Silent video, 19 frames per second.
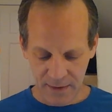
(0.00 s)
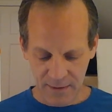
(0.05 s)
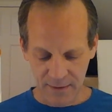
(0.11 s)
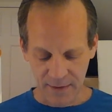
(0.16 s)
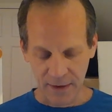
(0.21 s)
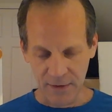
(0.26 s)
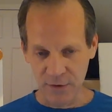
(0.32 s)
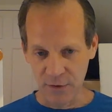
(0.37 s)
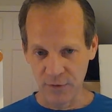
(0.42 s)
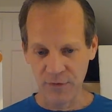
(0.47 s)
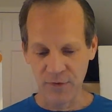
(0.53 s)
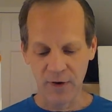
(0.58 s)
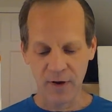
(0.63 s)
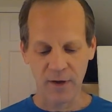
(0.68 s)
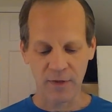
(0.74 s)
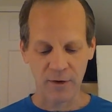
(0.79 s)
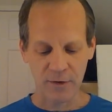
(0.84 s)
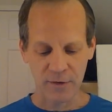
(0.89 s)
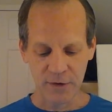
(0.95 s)
that's the
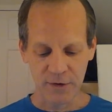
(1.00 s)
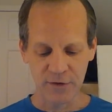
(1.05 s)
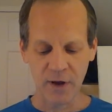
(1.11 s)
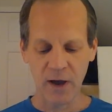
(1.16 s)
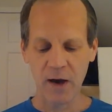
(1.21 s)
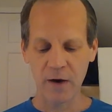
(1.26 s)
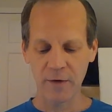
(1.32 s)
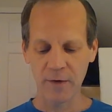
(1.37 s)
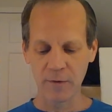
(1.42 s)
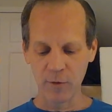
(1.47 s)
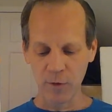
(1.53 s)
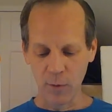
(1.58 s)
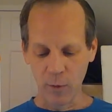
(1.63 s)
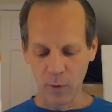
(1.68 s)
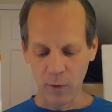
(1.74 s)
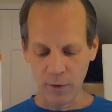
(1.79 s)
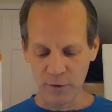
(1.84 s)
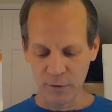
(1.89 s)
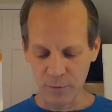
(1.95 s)
father, desiring
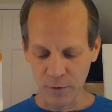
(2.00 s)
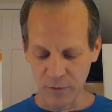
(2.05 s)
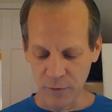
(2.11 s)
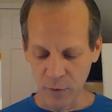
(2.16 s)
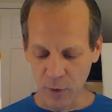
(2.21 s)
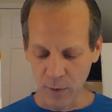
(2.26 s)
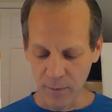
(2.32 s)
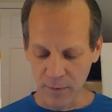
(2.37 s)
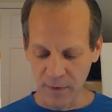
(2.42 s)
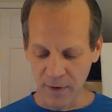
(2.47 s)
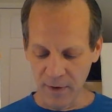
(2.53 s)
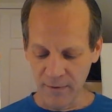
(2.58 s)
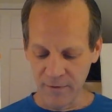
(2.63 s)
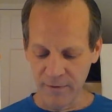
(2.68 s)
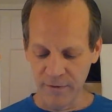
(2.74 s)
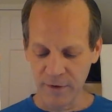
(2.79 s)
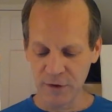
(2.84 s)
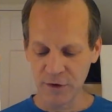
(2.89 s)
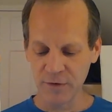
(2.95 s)
rewards, performed the
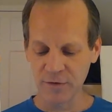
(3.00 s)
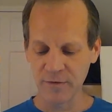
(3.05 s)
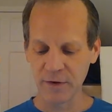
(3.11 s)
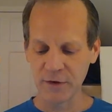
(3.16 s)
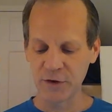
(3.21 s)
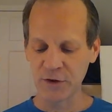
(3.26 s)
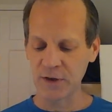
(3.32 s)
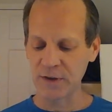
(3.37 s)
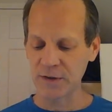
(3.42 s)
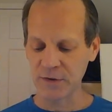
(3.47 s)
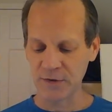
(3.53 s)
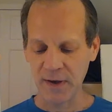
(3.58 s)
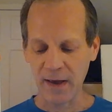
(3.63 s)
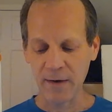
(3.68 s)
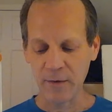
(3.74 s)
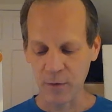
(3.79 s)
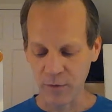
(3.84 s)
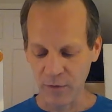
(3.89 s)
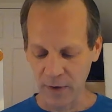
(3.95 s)
Vishvajit
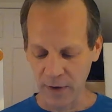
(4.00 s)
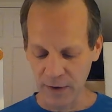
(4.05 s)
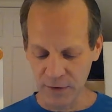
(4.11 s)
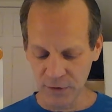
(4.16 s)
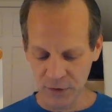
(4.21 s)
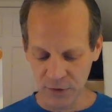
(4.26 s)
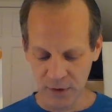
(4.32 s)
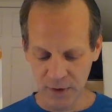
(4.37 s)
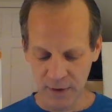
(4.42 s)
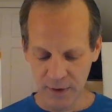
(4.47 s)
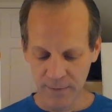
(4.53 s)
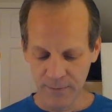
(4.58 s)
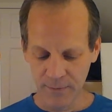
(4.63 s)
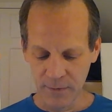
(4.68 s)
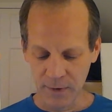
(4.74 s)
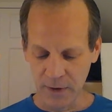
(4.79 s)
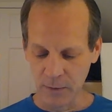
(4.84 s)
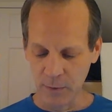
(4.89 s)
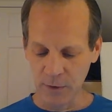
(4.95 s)
sacrifice,
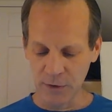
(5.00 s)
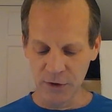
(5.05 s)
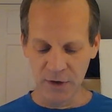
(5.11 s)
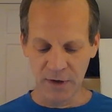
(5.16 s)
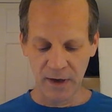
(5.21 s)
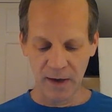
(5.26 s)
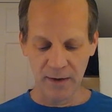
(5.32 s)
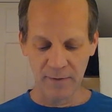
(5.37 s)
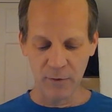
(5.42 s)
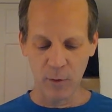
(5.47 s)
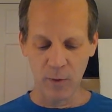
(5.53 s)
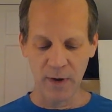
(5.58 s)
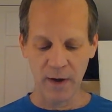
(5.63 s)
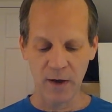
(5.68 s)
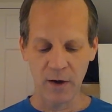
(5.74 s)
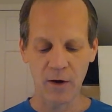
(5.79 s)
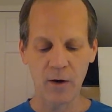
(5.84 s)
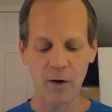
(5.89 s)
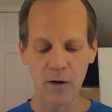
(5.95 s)
in which he gave
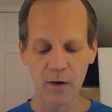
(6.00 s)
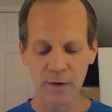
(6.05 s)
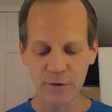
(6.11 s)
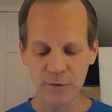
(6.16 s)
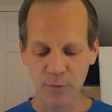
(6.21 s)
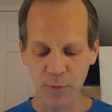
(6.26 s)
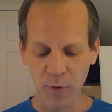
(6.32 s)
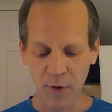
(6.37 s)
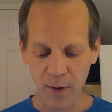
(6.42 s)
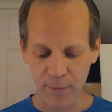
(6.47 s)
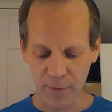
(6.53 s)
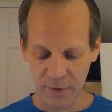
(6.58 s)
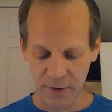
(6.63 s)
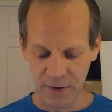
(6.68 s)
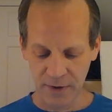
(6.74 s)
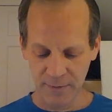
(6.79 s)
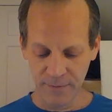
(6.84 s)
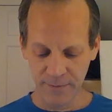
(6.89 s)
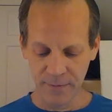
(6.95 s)
away all his property.